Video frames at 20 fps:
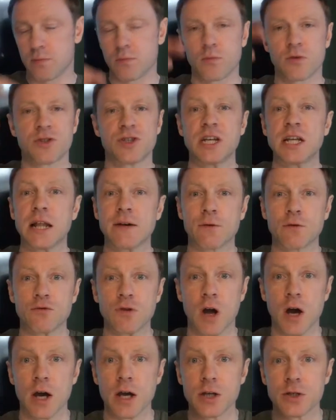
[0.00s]
sea level
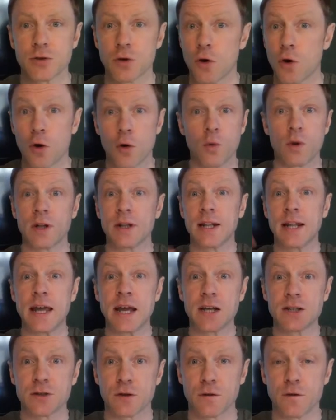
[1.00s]
rise or when
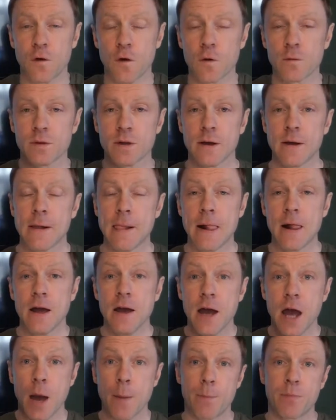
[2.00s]
lakes are formed,
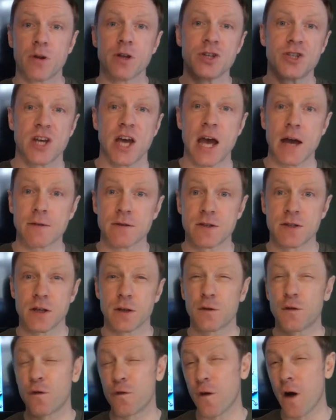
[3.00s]
it preserves
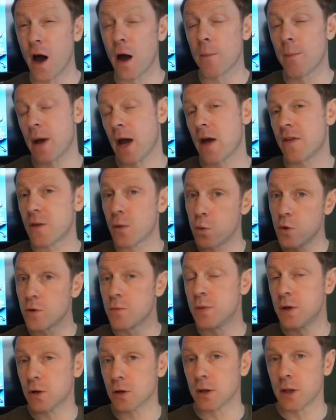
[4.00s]
things far better than they would
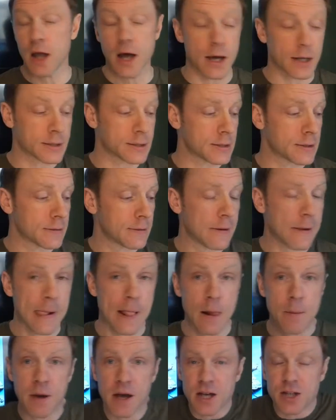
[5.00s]
be on land,
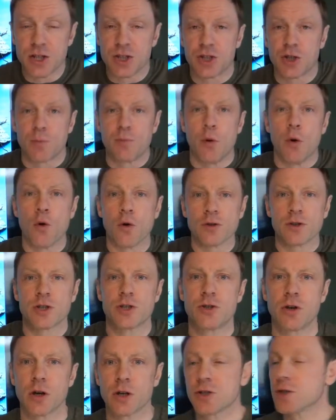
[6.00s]
because it supports the
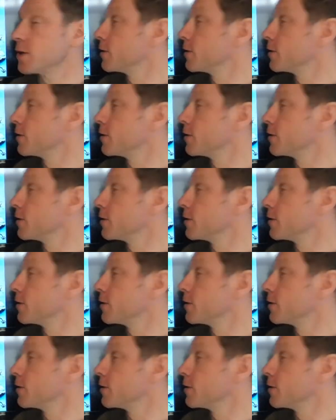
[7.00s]
structure.